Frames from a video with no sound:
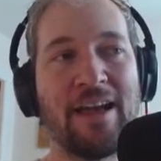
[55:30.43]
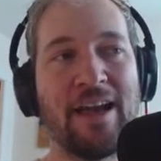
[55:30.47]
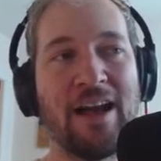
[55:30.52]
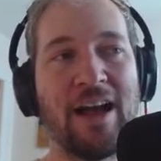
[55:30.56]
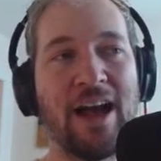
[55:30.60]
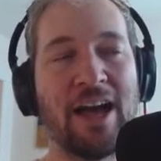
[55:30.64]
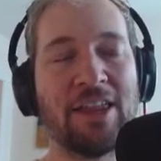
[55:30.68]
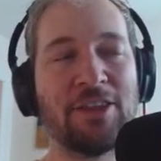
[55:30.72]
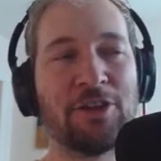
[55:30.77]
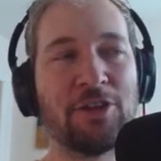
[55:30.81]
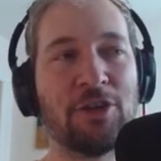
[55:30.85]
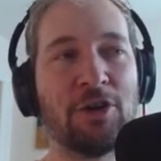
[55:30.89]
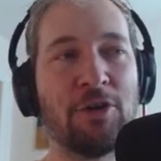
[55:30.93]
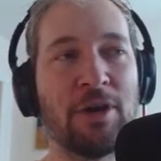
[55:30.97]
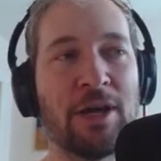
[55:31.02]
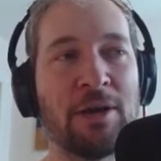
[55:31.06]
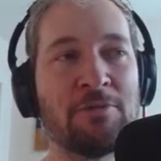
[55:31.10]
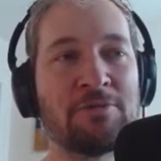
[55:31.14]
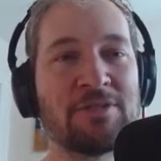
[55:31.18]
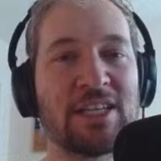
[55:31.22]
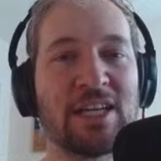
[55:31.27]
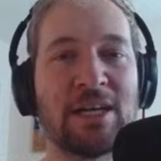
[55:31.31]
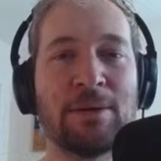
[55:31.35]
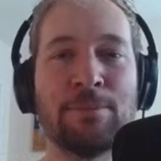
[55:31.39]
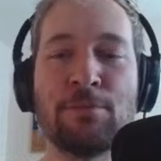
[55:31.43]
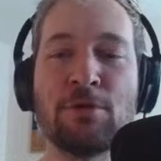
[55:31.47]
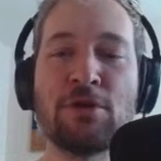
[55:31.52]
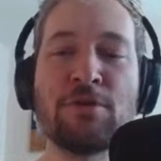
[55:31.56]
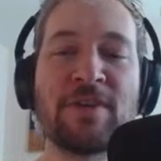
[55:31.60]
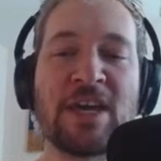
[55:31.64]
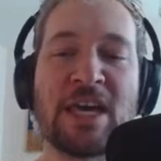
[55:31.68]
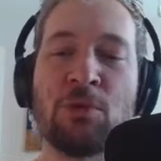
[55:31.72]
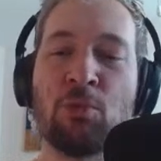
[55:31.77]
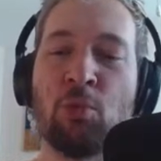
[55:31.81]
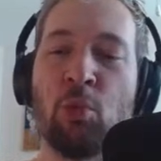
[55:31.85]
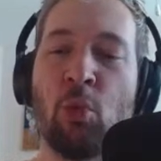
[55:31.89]
I don't know. It was like a
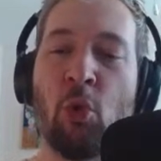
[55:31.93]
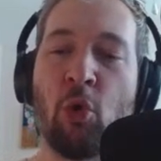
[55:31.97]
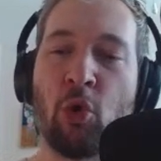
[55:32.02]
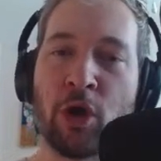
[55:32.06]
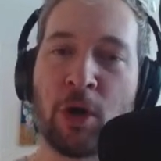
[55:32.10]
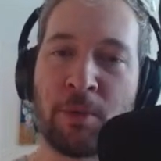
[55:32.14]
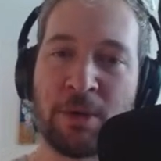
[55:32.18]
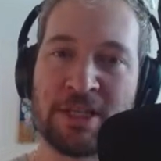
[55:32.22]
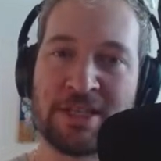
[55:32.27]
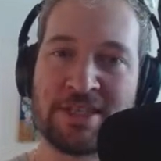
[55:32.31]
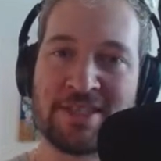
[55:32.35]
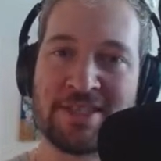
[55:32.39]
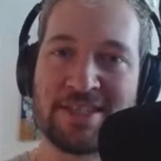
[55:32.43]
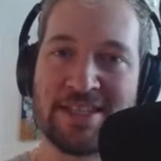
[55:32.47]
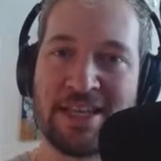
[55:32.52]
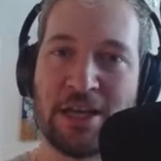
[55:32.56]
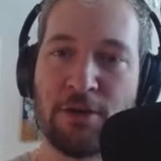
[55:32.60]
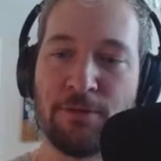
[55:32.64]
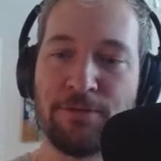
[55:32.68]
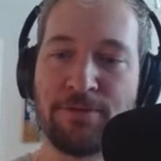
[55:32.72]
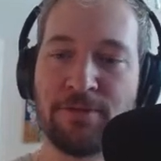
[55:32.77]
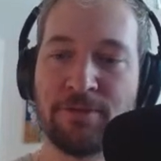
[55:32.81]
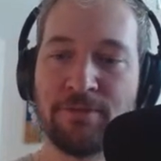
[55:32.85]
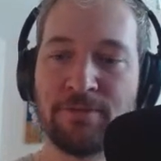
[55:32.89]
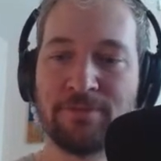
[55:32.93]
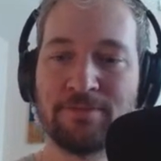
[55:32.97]
movie at war with itself.